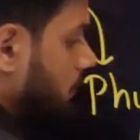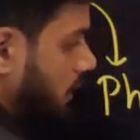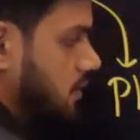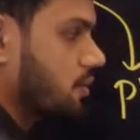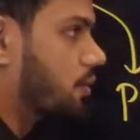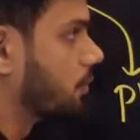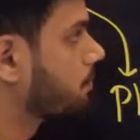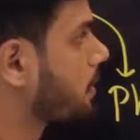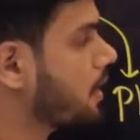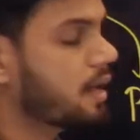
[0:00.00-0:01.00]
Yes or no?
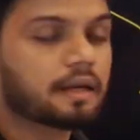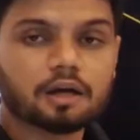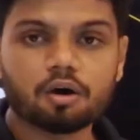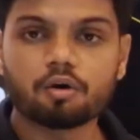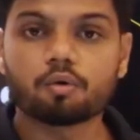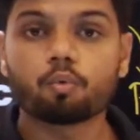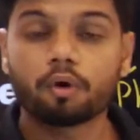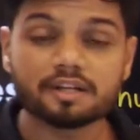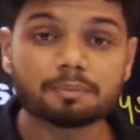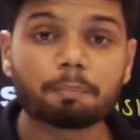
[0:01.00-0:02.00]
Now,
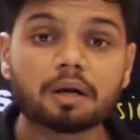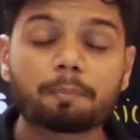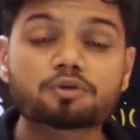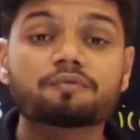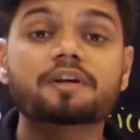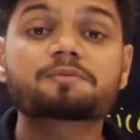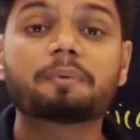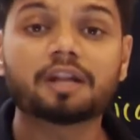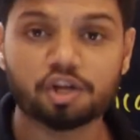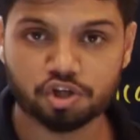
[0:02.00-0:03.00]
what is the purpose of
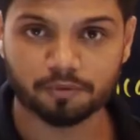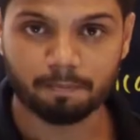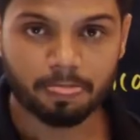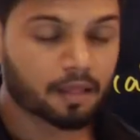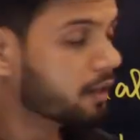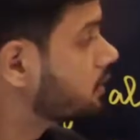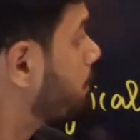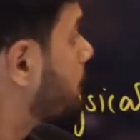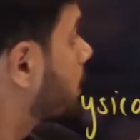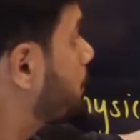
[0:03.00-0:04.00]
respiration? The
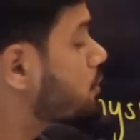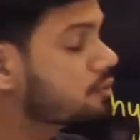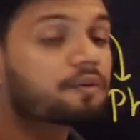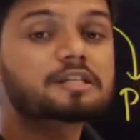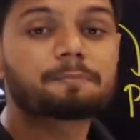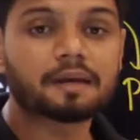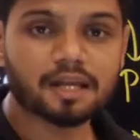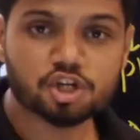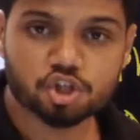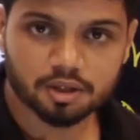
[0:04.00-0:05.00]
purpose of
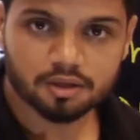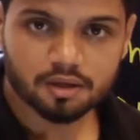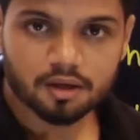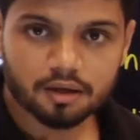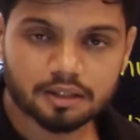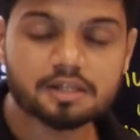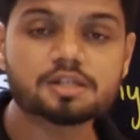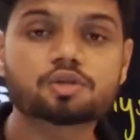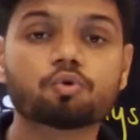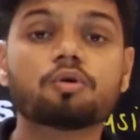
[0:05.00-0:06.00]
respiration is
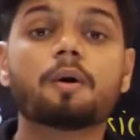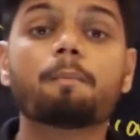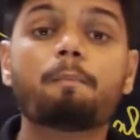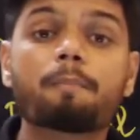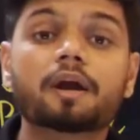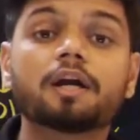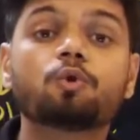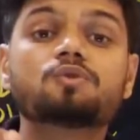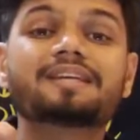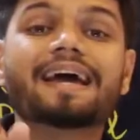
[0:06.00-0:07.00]
to
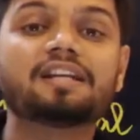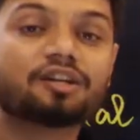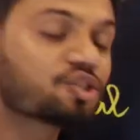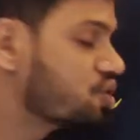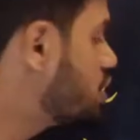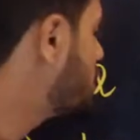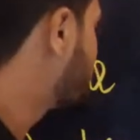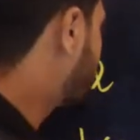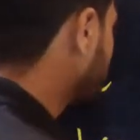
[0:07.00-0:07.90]
produce energy.